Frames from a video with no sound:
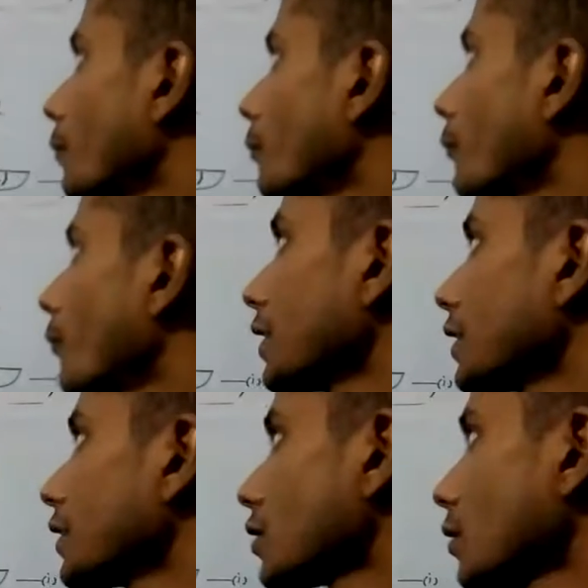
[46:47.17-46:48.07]
finding the
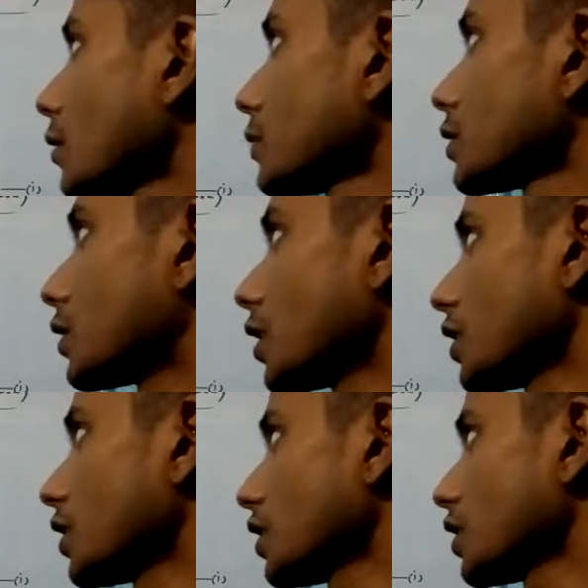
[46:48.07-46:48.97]
terms. The
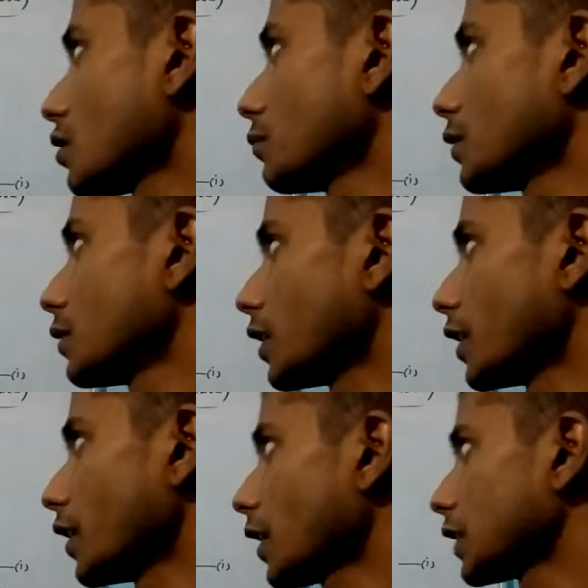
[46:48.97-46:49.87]
13th term here
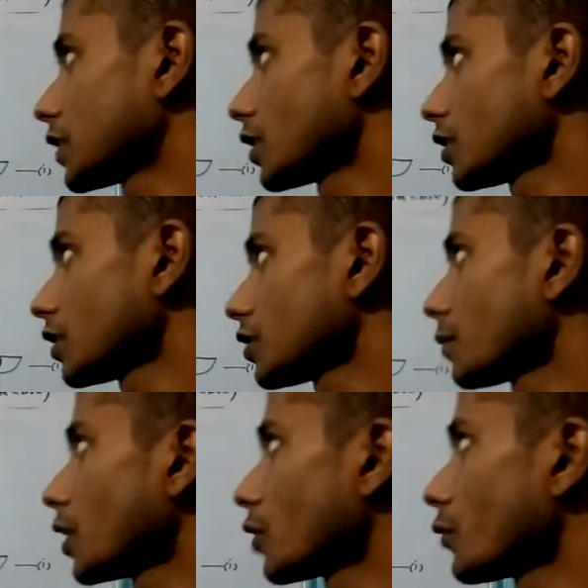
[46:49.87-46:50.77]
and the 13th term
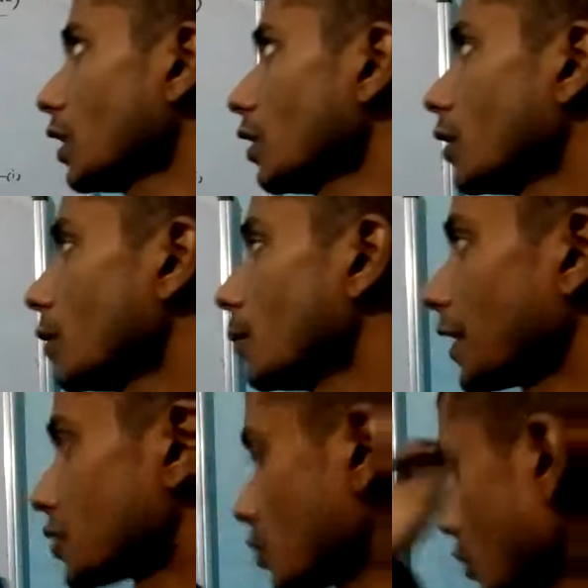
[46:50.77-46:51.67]
here will match,
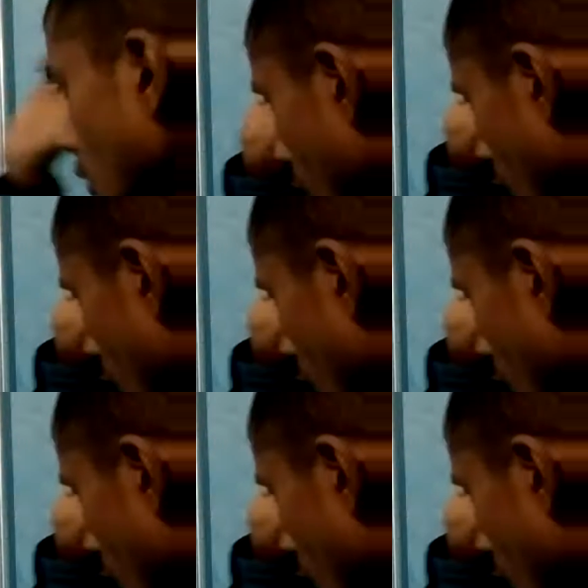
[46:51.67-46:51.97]
will